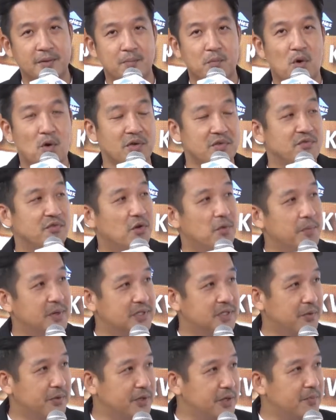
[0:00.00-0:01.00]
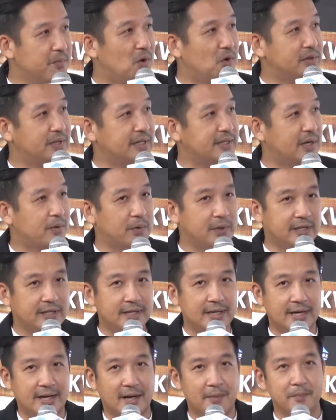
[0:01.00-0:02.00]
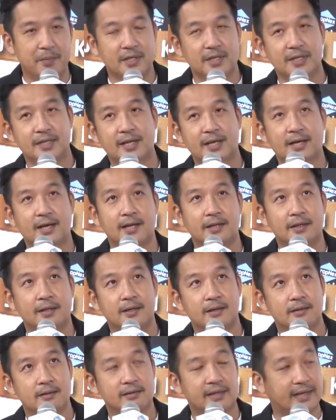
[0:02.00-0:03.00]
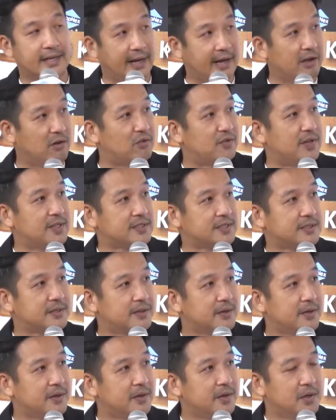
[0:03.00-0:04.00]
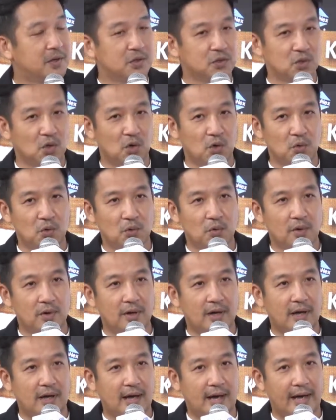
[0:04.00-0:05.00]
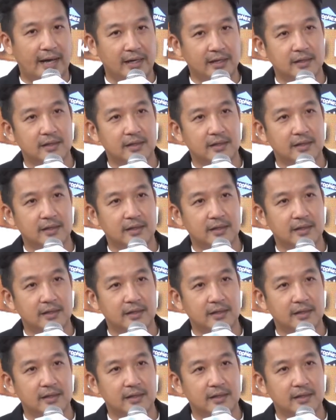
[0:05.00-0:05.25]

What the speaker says: information, we needed more data, we needed a company that can take care of us. So I